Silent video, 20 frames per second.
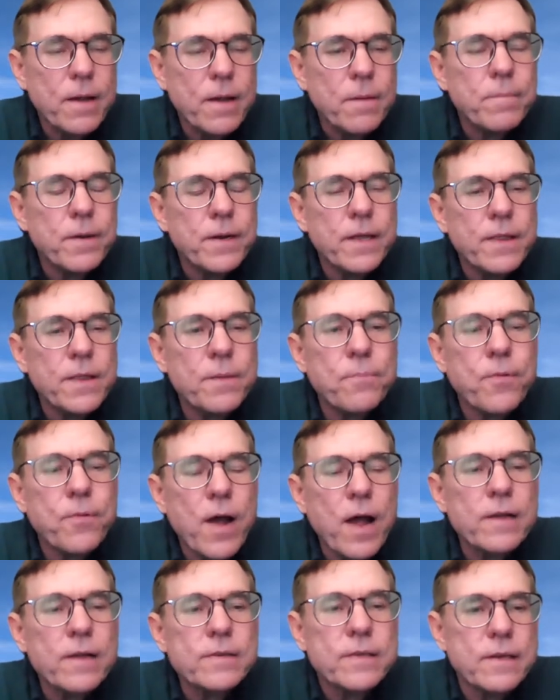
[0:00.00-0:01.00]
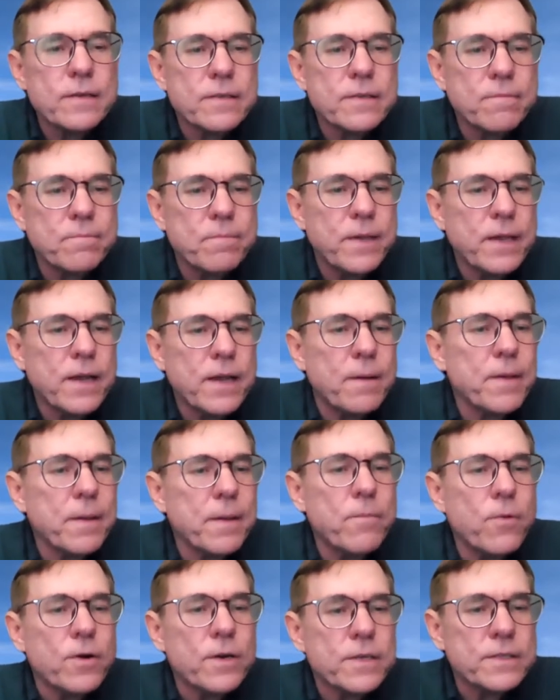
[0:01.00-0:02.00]
But in the process of becoming
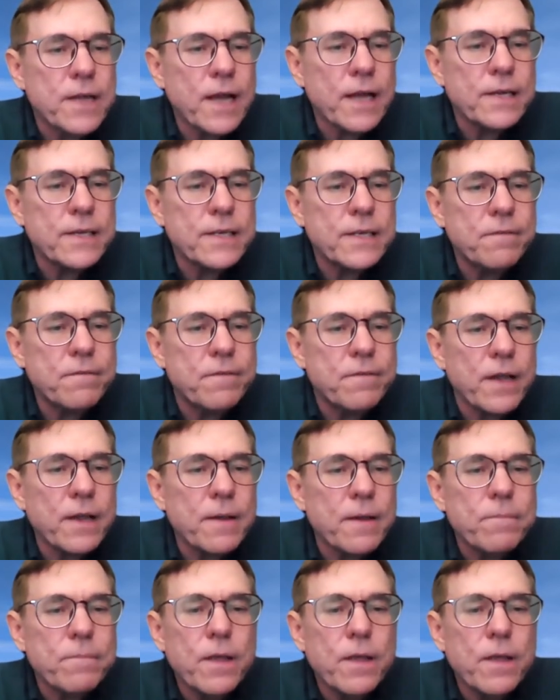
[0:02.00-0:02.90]
more scientific,